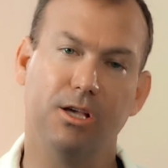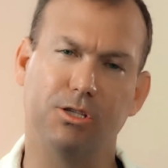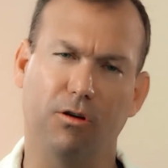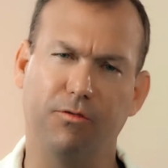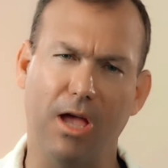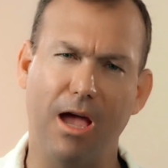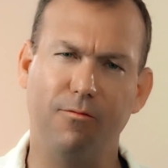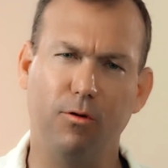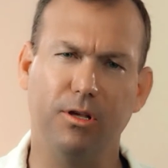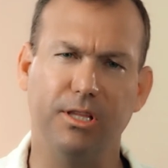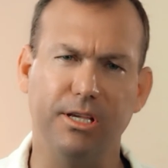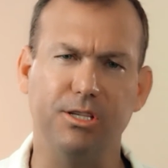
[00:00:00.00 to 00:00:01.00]
So if you have
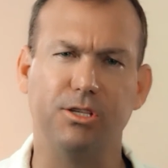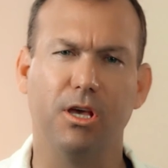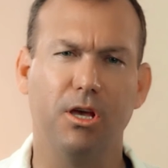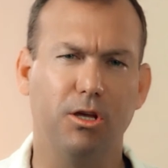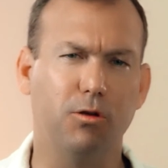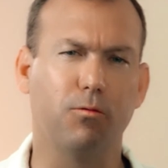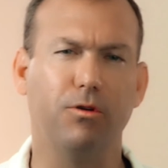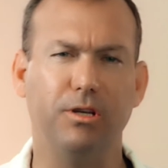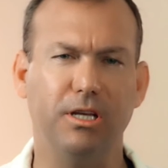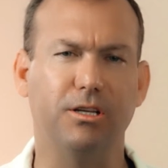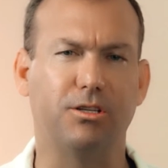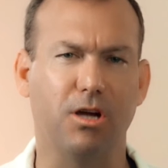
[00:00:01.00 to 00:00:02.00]
one of these, you really
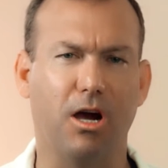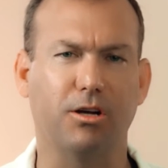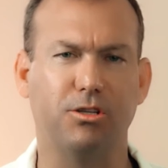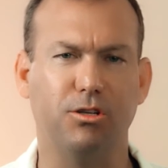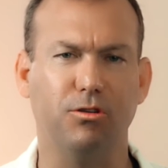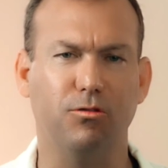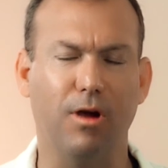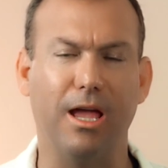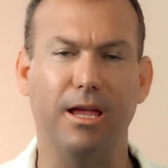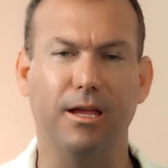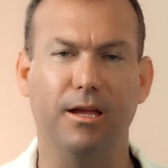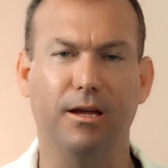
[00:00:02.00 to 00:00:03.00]
need to talk to
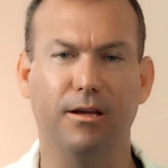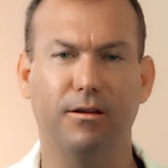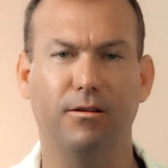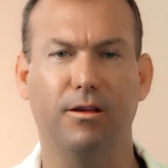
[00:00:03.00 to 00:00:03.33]
an